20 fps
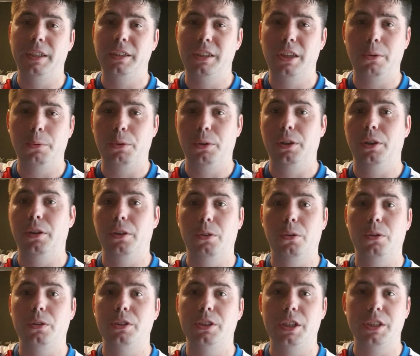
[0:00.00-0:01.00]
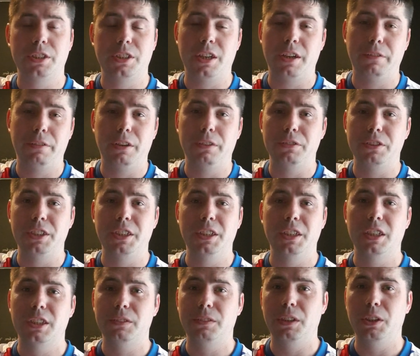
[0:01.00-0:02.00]
Tell me what your thoughts is if you've seen
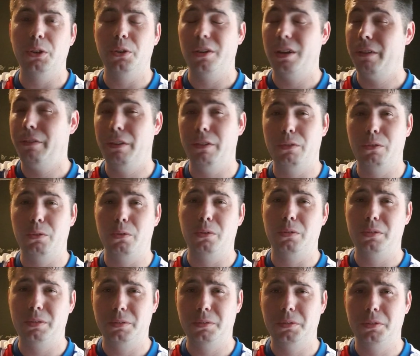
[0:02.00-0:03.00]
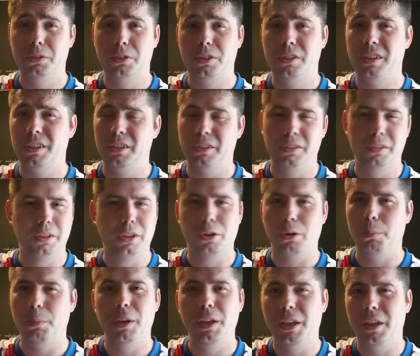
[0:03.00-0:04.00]
this video. If you've not,
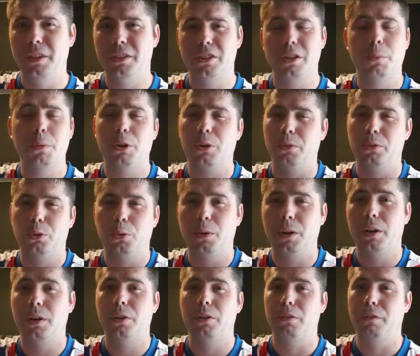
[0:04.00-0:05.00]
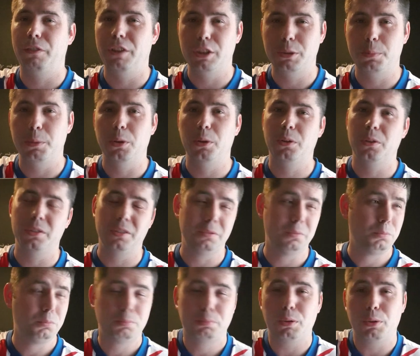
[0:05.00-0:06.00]
it'll be somewhere on Twitter or Facebook or
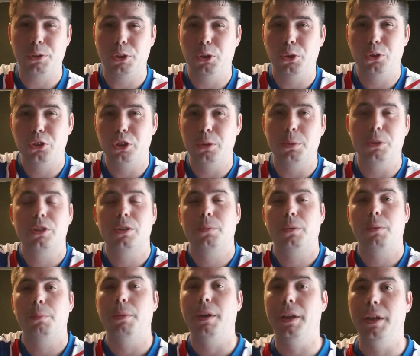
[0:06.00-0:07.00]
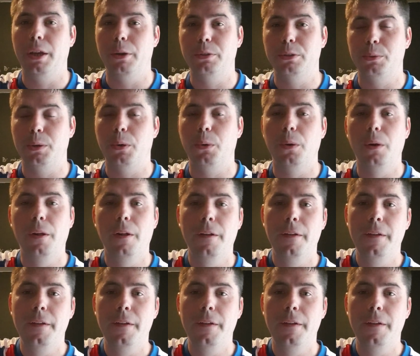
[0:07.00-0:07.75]
probably YouTube or something by now as well.